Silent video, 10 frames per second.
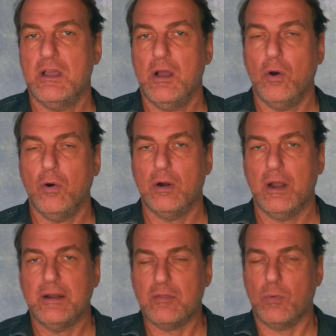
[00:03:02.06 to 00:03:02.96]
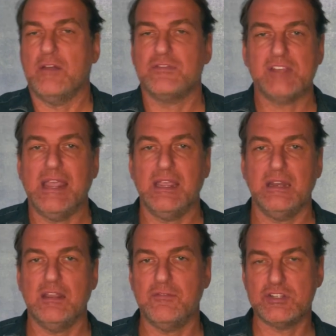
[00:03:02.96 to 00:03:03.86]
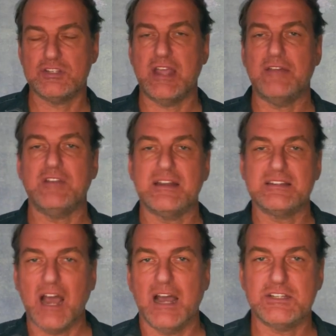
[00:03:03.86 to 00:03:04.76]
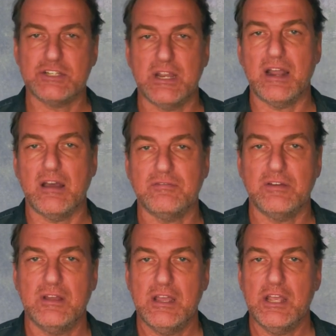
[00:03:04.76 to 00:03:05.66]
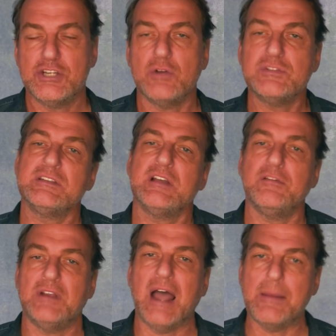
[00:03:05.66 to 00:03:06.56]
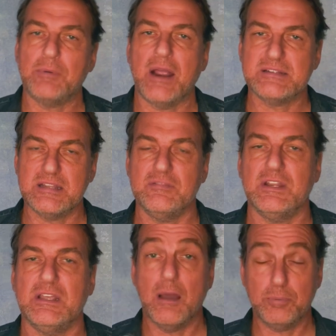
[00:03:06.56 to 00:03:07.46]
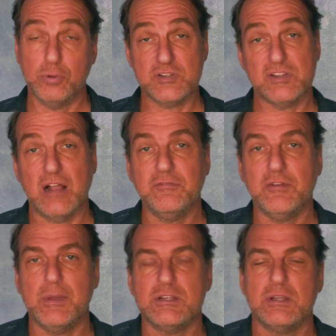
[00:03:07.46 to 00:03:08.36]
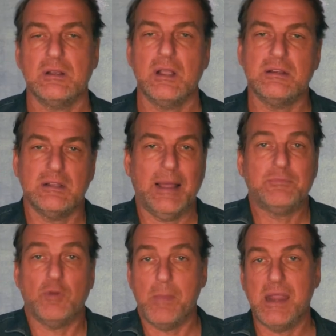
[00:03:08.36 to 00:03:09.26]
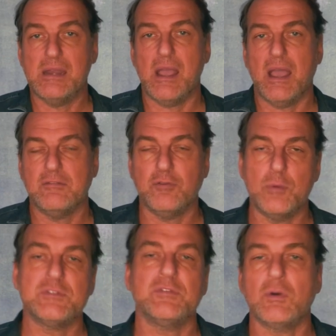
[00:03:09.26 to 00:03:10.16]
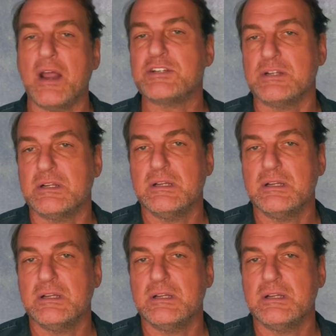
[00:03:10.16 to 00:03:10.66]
or another way of saying it, if you just have not touched enough, shows itself in hyperactivity, a poor self image, in kleptomania, and forms of aggression.